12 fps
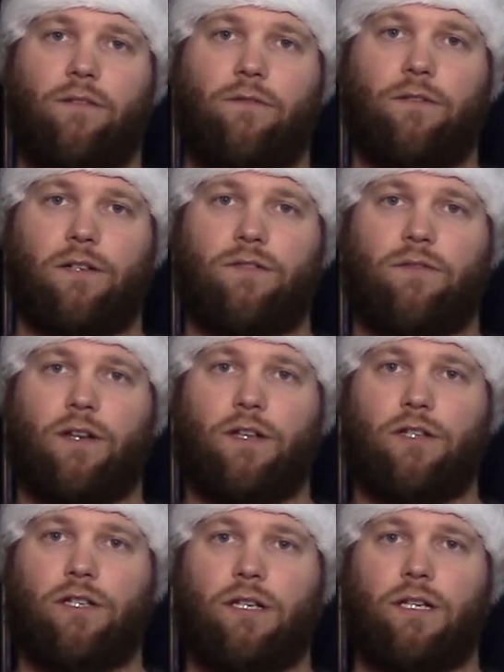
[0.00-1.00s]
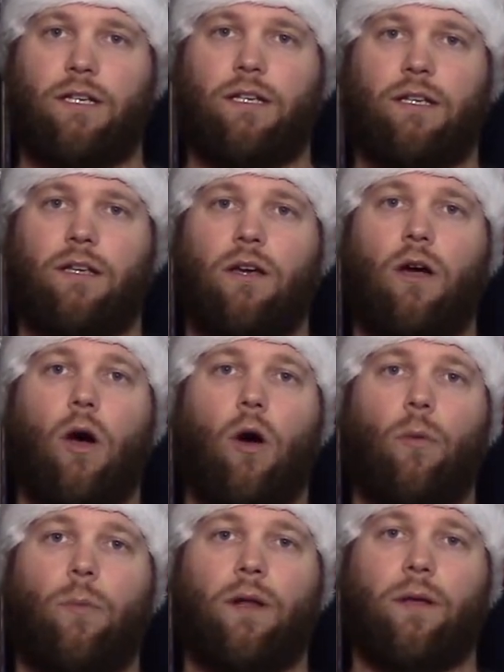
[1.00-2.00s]
1st fret on G,
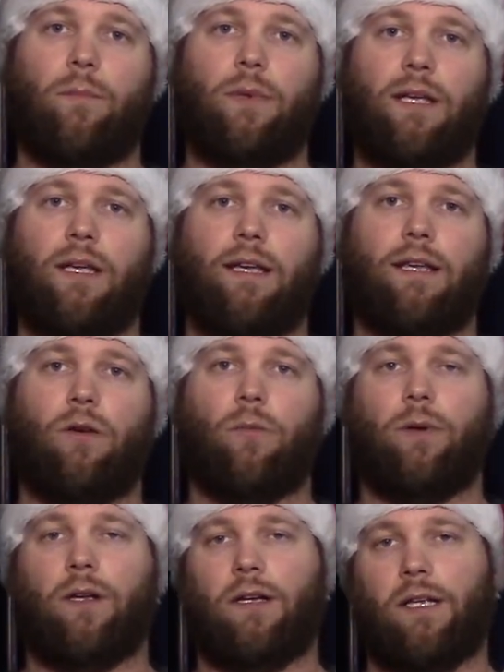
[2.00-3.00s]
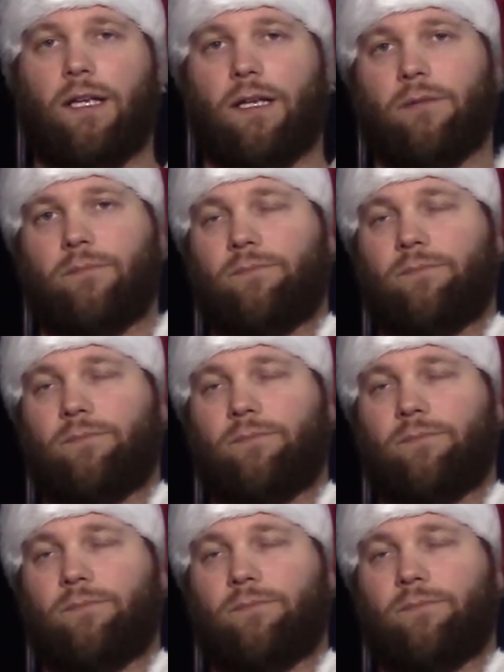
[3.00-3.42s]
open on B, and open on E,